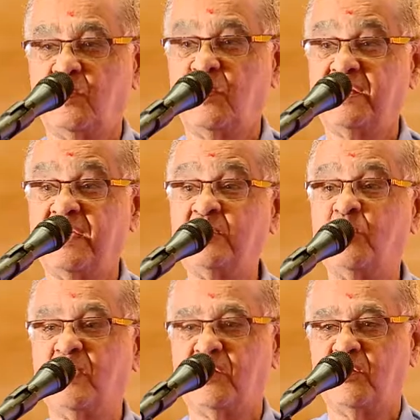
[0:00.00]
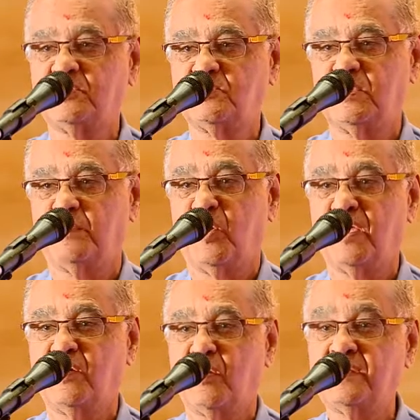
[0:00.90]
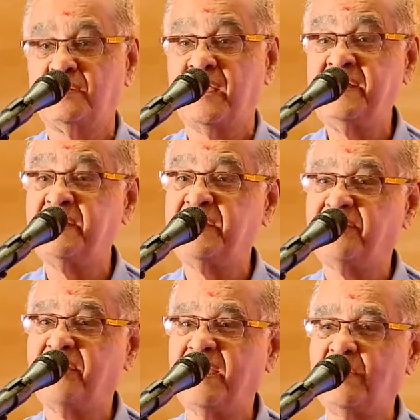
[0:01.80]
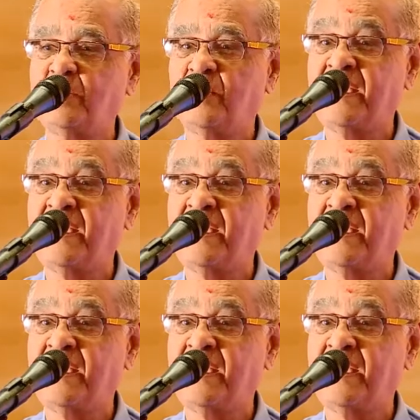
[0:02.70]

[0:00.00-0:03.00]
go and inquire also. The boy got 95 out of